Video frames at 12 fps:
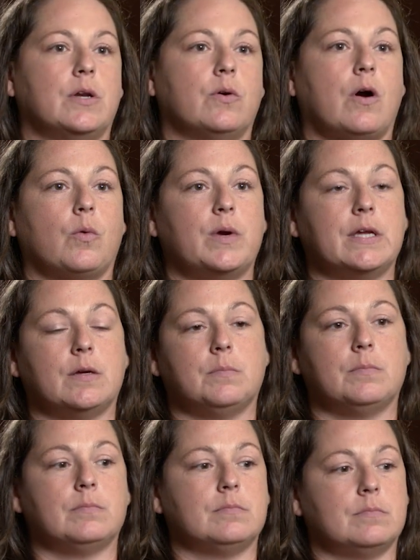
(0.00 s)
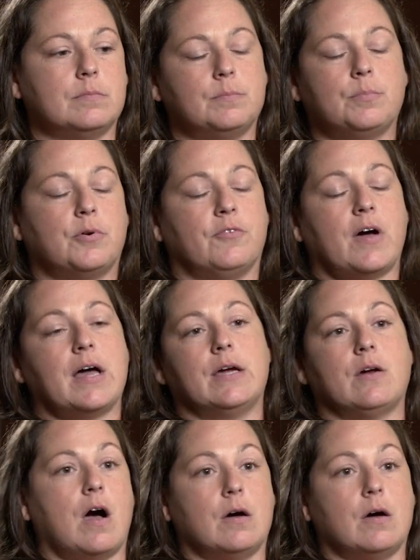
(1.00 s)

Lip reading: Are we going to provide